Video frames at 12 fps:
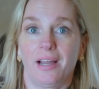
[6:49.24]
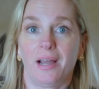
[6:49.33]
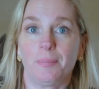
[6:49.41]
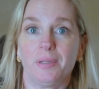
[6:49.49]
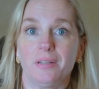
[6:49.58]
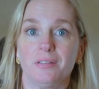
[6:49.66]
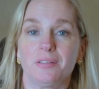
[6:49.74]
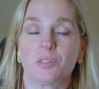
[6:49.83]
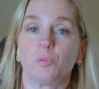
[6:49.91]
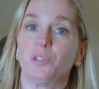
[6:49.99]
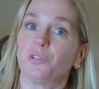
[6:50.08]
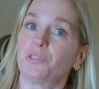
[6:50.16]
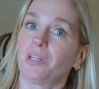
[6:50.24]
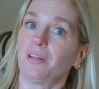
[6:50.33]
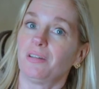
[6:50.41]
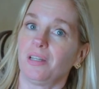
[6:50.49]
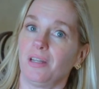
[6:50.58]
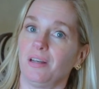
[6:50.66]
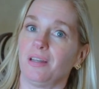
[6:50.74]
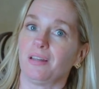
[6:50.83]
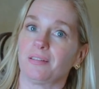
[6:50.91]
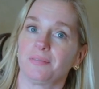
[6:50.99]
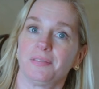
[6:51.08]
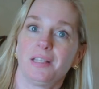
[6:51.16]
happens when you're done
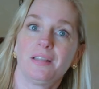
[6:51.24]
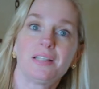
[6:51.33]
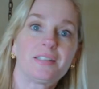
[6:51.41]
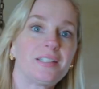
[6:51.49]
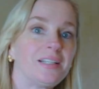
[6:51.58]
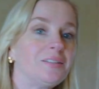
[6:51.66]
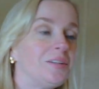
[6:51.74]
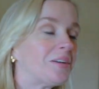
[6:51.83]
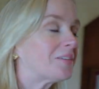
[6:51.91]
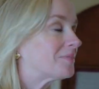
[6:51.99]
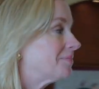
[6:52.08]
eating. Let's take a look.